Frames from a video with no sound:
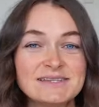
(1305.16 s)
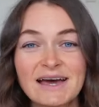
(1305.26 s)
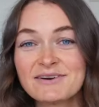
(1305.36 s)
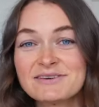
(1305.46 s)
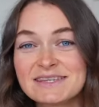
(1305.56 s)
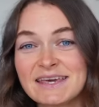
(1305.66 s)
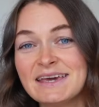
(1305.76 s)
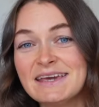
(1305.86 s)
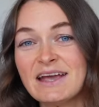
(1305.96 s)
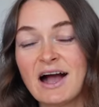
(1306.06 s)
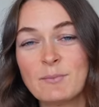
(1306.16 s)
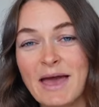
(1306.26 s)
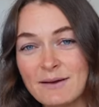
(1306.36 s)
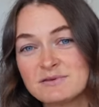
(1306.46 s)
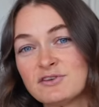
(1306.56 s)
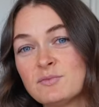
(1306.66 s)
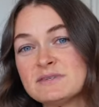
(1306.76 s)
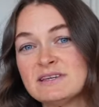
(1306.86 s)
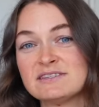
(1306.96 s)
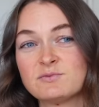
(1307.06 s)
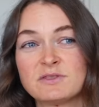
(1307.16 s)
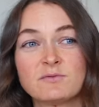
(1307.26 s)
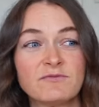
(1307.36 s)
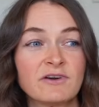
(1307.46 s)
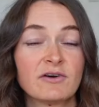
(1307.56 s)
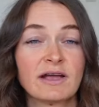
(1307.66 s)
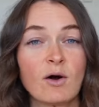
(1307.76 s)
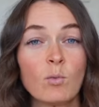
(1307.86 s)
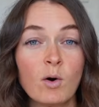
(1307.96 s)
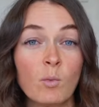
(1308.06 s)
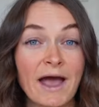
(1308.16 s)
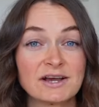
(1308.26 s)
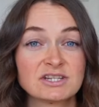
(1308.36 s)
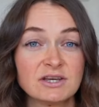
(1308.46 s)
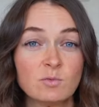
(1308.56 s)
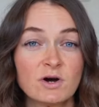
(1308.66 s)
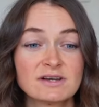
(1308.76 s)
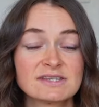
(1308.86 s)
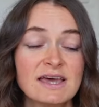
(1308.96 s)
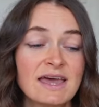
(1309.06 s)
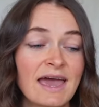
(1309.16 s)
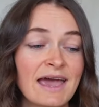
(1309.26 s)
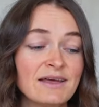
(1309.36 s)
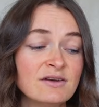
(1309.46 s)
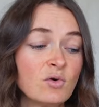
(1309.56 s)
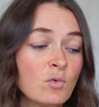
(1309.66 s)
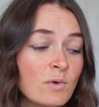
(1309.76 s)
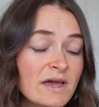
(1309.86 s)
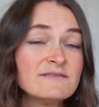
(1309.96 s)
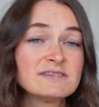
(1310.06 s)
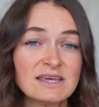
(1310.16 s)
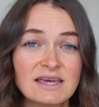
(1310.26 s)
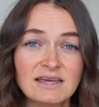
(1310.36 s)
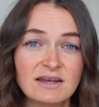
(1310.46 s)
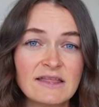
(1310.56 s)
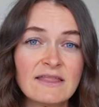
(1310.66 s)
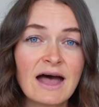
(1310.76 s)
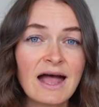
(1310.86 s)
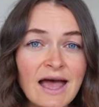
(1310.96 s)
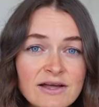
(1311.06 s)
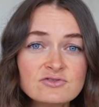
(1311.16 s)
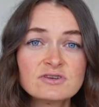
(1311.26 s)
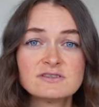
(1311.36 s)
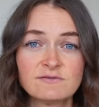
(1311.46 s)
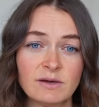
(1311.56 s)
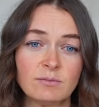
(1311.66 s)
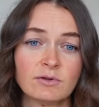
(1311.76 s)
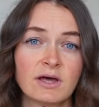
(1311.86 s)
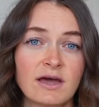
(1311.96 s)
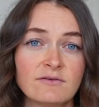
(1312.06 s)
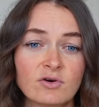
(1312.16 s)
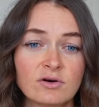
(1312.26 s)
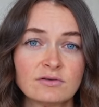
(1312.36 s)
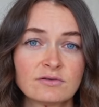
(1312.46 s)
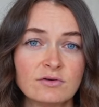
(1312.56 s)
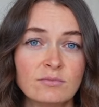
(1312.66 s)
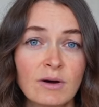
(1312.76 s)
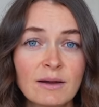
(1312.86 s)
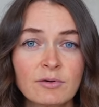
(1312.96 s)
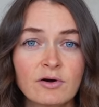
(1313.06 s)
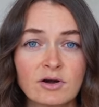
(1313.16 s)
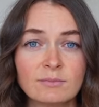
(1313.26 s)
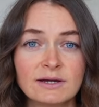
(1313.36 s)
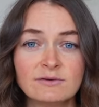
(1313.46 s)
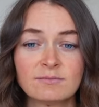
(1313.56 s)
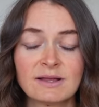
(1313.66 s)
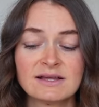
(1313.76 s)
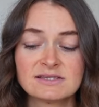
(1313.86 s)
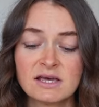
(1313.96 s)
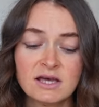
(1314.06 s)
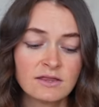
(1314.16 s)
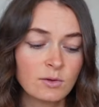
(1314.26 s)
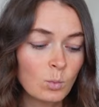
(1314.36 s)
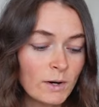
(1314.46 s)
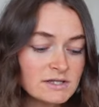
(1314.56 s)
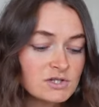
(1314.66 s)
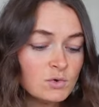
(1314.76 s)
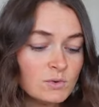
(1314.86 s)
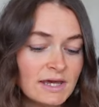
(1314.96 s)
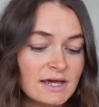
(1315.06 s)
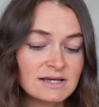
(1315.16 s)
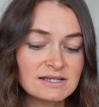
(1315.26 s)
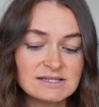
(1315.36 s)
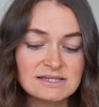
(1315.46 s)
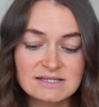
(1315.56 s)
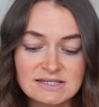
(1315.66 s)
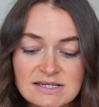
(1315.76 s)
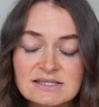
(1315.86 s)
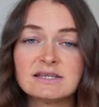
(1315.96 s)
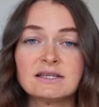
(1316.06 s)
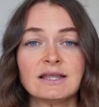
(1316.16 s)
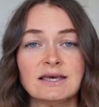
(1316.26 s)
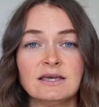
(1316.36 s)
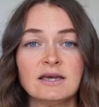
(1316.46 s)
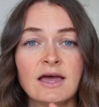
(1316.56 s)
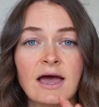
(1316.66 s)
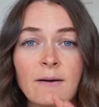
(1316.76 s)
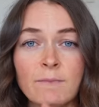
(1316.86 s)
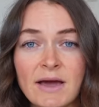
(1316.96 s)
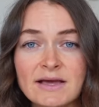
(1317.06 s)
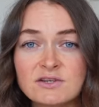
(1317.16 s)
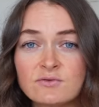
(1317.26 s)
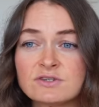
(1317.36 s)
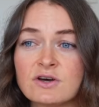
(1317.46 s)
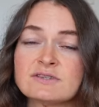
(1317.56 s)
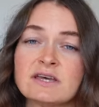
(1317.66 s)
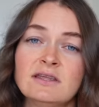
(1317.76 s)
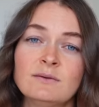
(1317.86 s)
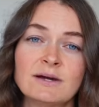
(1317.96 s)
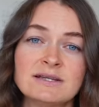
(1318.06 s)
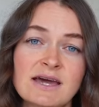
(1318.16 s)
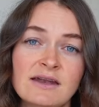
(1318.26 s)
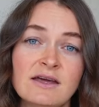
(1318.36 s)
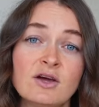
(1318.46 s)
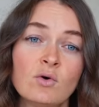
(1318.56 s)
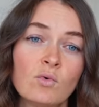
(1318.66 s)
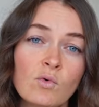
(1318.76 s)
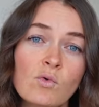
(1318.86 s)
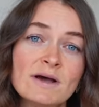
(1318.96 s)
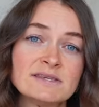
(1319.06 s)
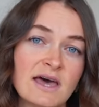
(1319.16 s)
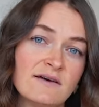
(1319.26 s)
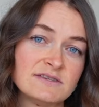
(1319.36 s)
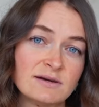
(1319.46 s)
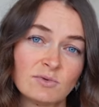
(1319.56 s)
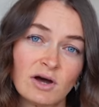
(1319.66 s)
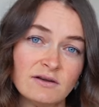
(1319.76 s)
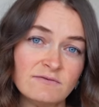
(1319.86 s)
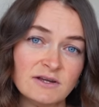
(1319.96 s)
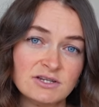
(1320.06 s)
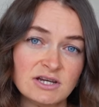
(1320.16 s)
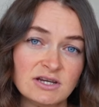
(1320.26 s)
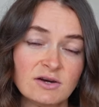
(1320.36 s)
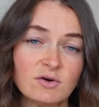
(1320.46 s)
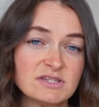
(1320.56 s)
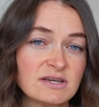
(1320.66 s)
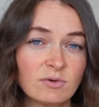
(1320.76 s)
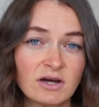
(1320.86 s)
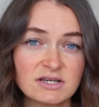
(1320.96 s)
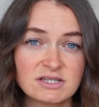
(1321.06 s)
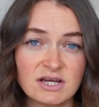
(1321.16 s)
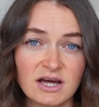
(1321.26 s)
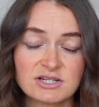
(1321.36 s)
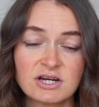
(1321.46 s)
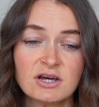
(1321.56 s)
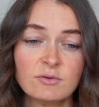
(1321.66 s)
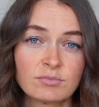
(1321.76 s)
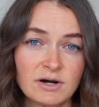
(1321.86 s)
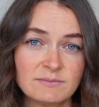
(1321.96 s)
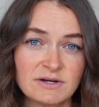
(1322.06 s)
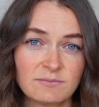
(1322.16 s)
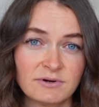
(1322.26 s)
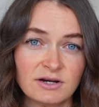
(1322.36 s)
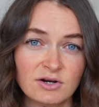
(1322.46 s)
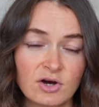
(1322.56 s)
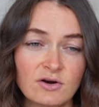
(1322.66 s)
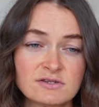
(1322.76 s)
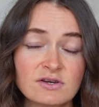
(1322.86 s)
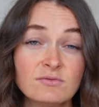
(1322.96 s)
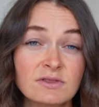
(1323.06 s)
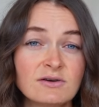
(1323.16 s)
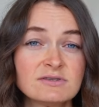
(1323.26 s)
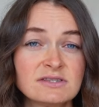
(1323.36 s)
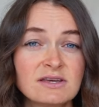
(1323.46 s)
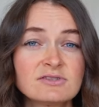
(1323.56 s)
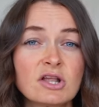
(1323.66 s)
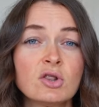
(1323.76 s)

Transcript: Data is key. I'm absolutely obsessed with figuring out what actually works, and we've seen in the hundreds of people that have gone through my program Lean with Plants, the ones who get consistently amazing results and then maintain it always have some kind of veggie or some kind of starch prepped up ready to go. So there's a